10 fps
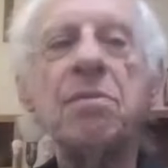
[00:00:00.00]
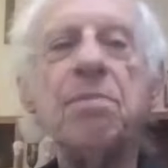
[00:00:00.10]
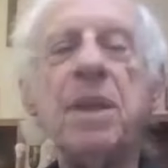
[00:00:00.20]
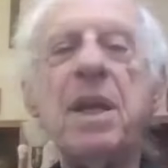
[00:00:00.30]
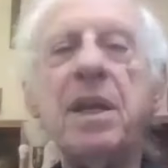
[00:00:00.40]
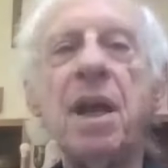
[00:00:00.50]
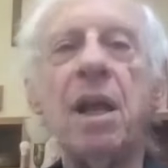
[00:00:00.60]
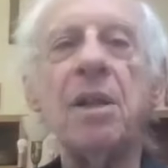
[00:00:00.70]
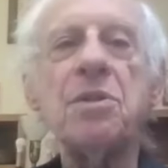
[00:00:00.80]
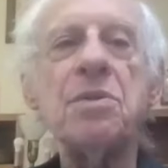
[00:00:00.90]
beginning
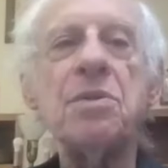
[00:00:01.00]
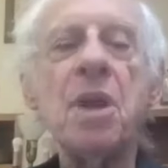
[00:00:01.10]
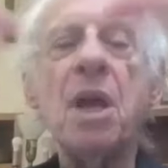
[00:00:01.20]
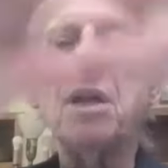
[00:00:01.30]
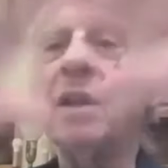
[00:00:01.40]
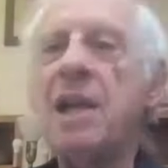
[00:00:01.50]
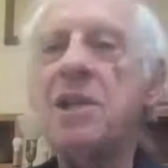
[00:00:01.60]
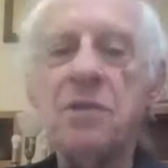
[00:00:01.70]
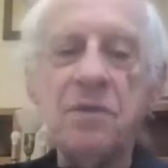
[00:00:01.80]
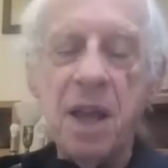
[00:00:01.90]
college students,
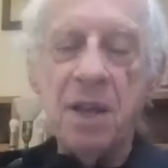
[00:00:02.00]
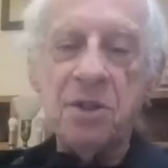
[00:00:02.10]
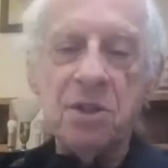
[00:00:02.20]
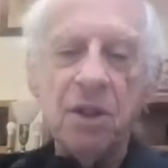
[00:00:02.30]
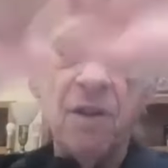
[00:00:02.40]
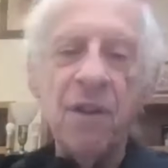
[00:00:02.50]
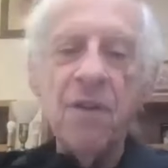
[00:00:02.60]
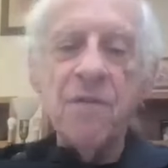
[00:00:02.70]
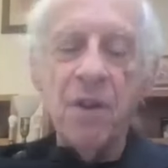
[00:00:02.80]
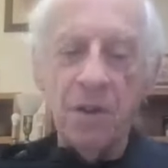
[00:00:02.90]
lots of tests of
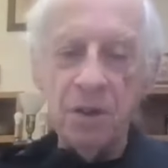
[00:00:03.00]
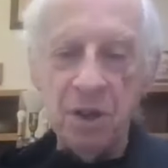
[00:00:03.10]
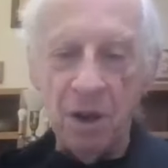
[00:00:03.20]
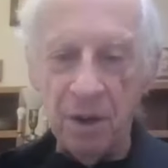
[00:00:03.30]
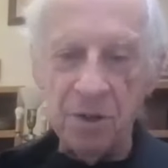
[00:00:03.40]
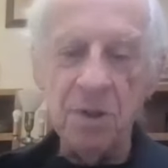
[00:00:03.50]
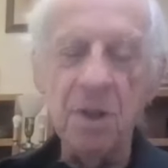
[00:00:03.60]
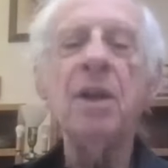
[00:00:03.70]
various areas,